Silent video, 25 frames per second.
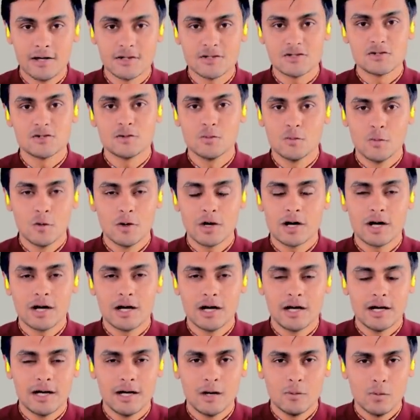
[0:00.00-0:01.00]
So
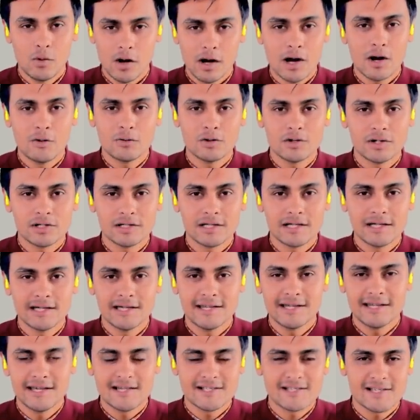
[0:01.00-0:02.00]
workout garda
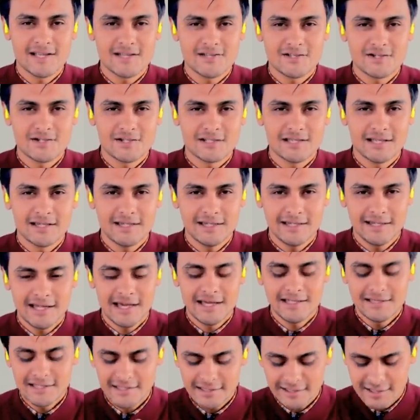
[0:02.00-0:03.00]
kheri, exercise garda kheri,
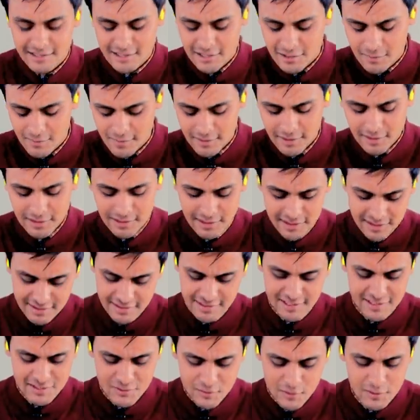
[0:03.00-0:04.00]
I think
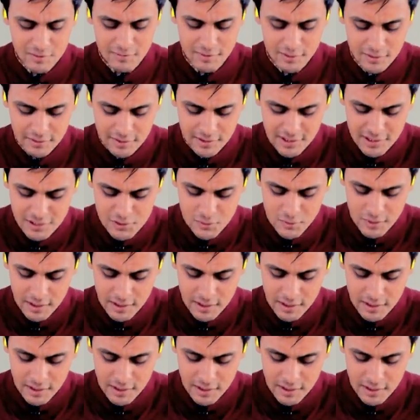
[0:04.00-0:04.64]
this will be good as